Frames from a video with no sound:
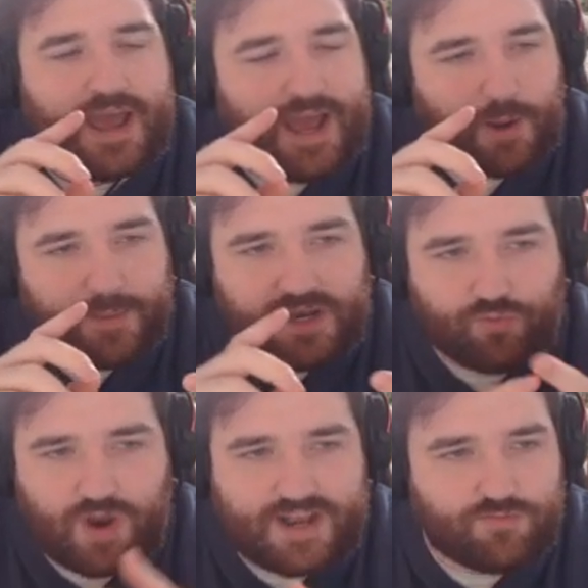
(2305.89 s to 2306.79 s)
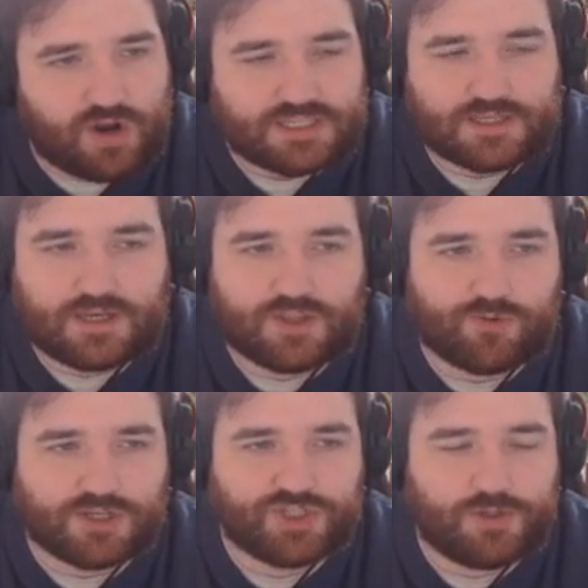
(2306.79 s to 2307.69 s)
how many red Rising Knee
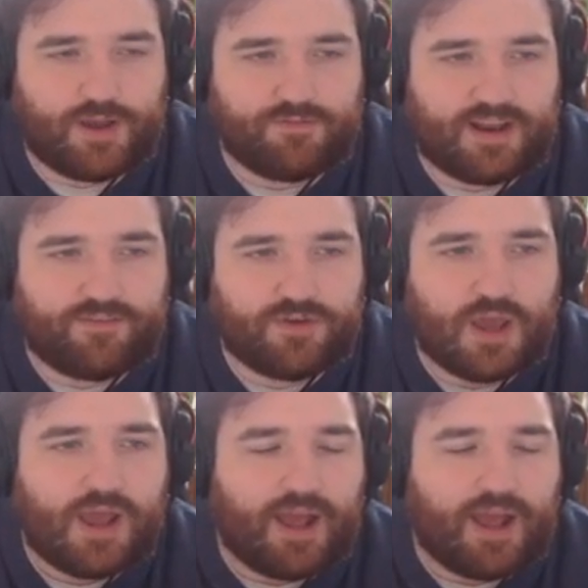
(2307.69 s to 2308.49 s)
Thrust you have left,